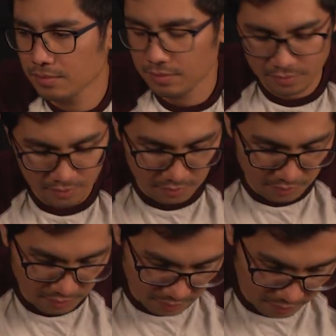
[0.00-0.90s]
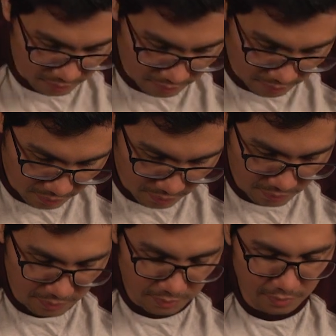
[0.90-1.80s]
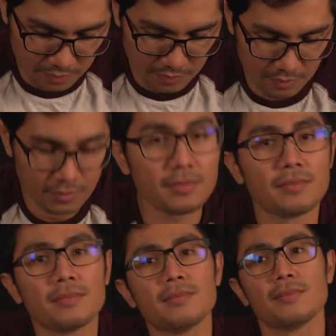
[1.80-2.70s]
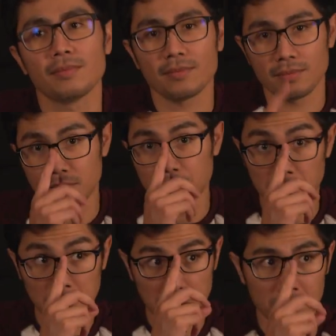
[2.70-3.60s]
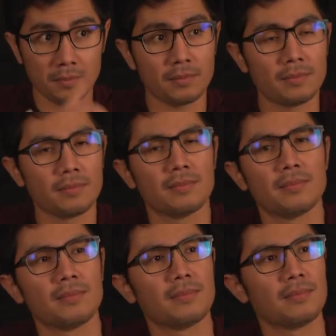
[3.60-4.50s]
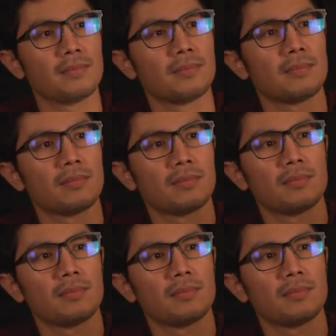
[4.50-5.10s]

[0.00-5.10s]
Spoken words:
The person shown says nothing.